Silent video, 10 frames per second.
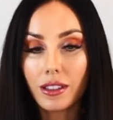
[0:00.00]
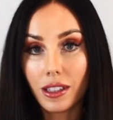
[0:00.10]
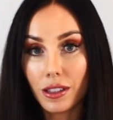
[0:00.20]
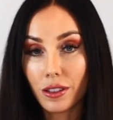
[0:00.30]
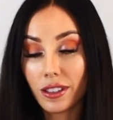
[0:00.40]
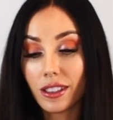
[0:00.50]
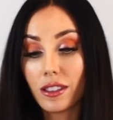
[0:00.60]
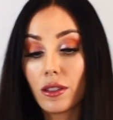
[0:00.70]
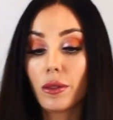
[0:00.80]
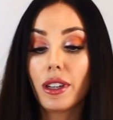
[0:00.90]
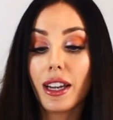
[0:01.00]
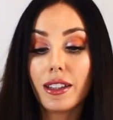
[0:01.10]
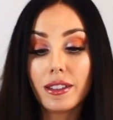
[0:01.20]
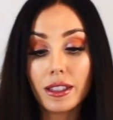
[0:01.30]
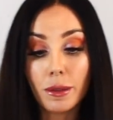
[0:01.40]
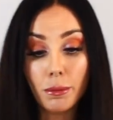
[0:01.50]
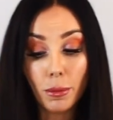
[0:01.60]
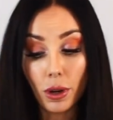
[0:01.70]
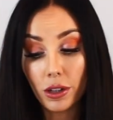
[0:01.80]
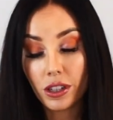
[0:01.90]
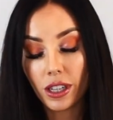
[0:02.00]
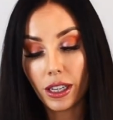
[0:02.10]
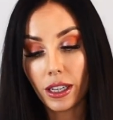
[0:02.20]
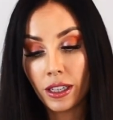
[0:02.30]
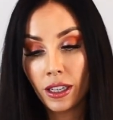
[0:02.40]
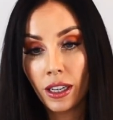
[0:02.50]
An interesting story has emerged here.